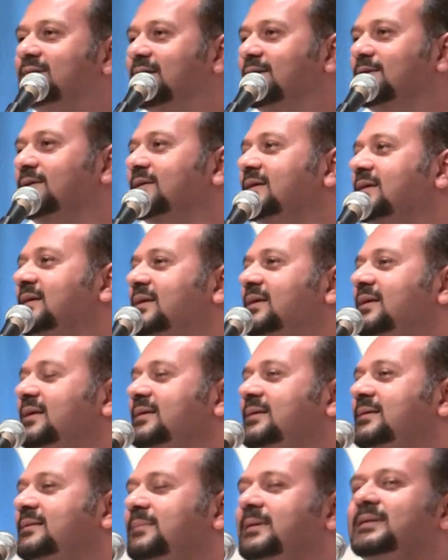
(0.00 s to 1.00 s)

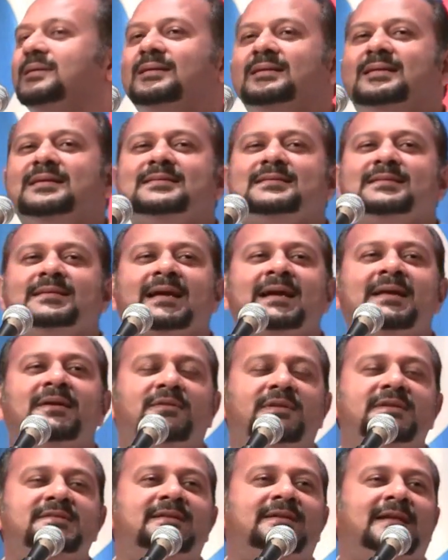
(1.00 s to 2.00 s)
Yeah? But this is the
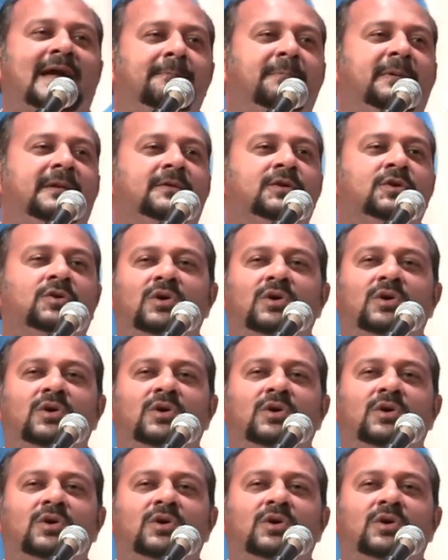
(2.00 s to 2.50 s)
kind of things that happen.